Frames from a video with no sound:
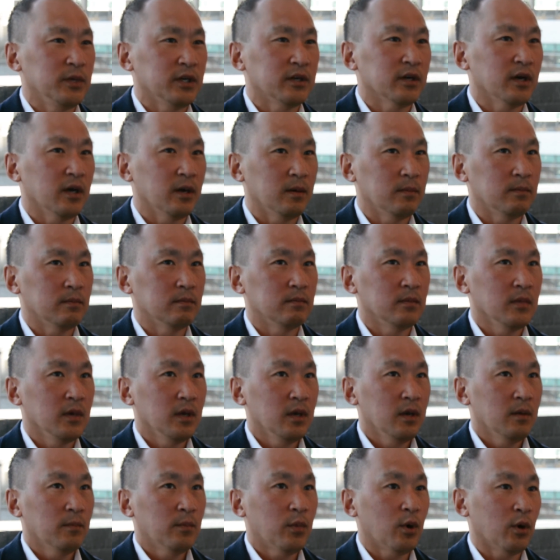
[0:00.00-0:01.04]
become
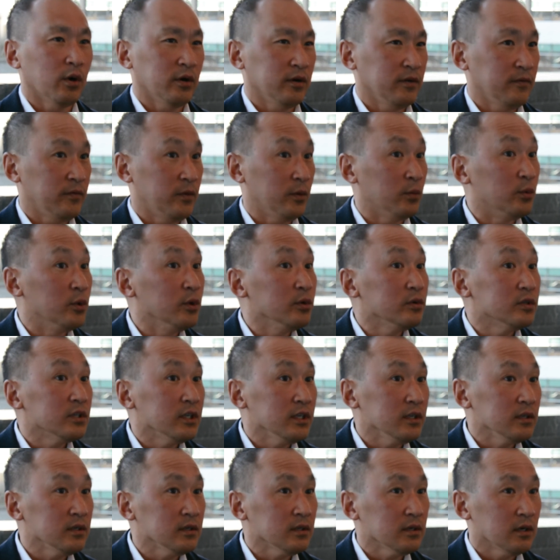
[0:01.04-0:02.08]
part of the
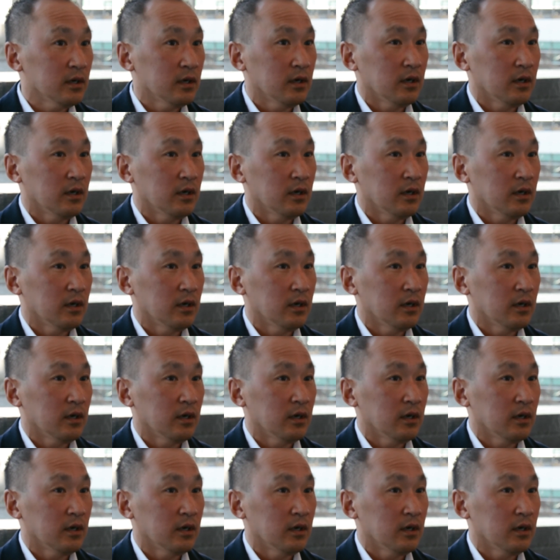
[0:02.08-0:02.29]
routine